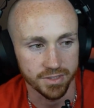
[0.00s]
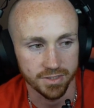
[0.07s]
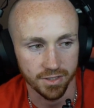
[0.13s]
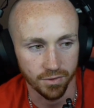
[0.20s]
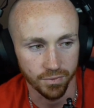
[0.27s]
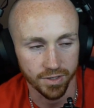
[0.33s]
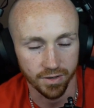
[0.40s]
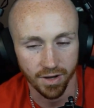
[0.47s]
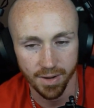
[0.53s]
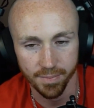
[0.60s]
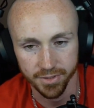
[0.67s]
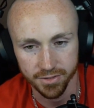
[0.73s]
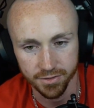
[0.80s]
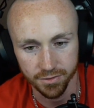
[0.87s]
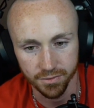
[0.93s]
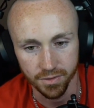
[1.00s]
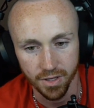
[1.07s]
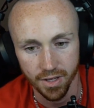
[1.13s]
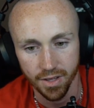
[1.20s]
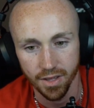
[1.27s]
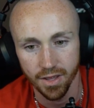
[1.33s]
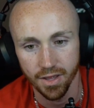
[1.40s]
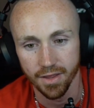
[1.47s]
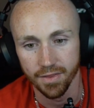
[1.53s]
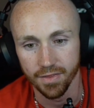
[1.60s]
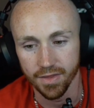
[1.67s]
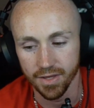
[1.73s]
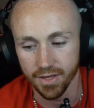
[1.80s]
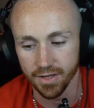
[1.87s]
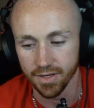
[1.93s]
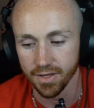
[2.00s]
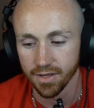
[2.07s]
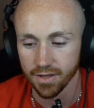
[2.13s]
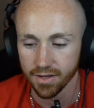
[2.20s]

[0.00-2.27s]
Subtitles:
So we're going to hop into the